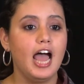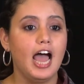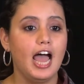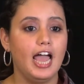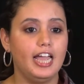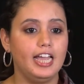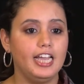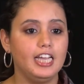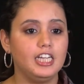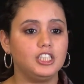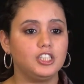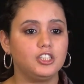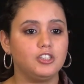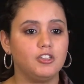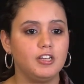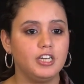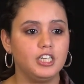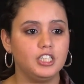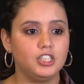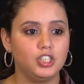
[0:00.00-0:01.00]
At age
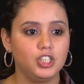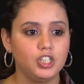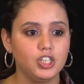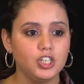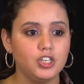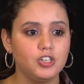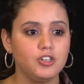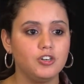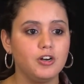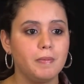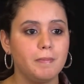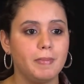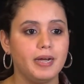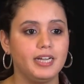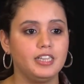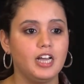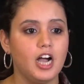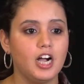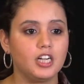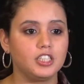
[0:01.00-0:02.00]
32,
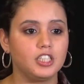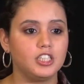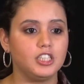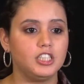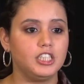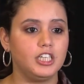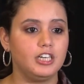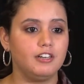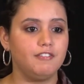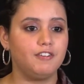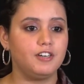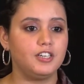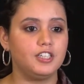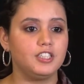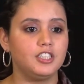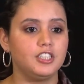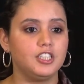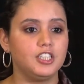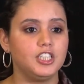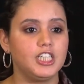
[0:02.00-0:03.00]
my doctor
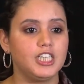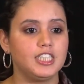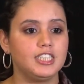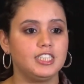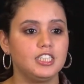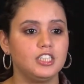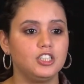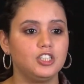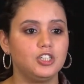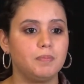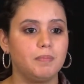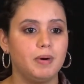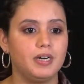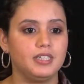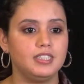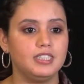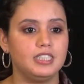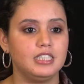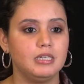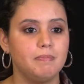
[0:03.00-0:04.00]
Jennifer suggested to
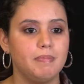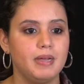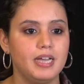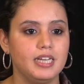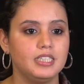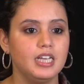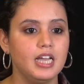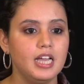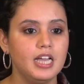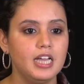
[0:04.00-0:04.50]
participate